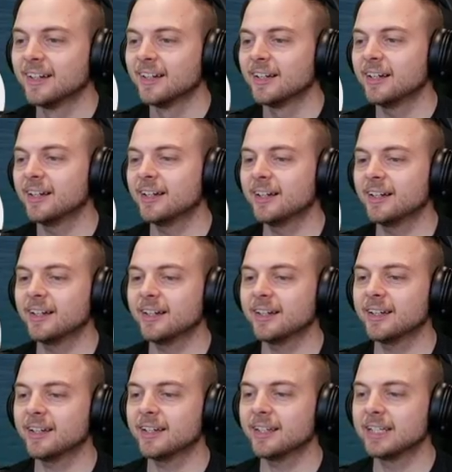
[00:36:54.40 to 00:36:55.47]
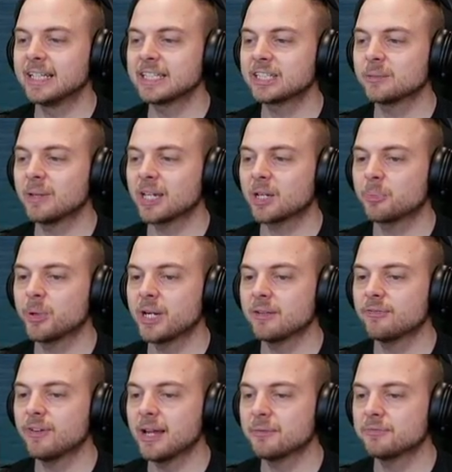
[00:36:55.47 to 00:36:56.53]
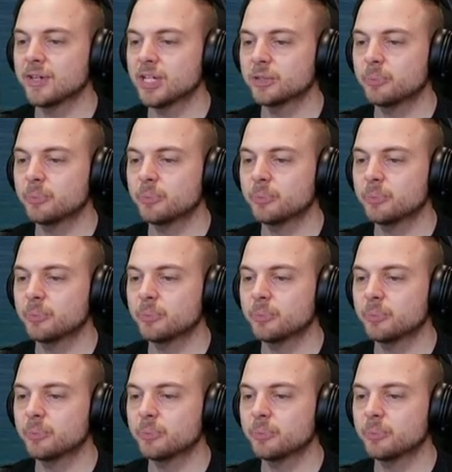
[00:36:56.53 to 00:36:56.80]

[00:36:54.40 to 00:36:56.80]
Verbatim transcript: Uh, this will make a pretty fine first